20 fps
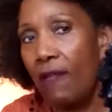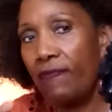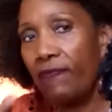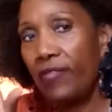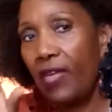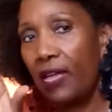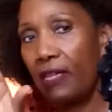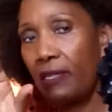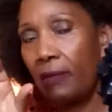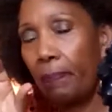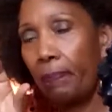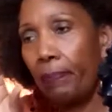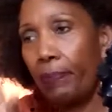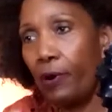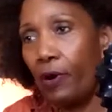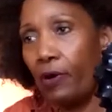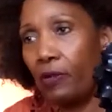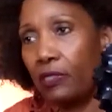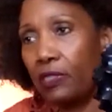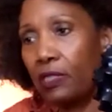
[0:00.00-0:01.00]
that the
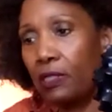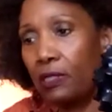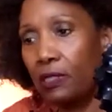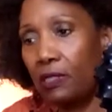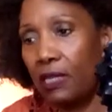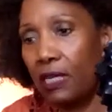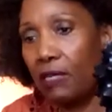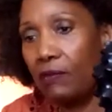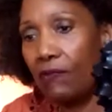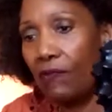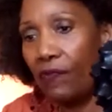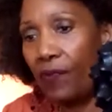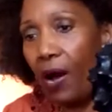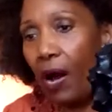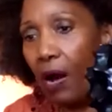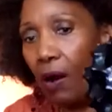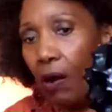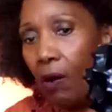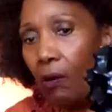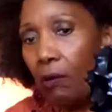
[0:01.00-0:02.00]
books didn't
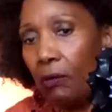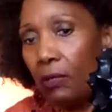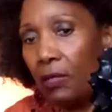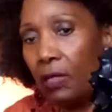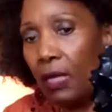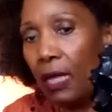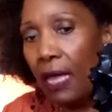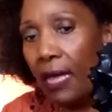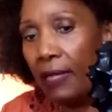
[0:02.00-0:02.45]
fall,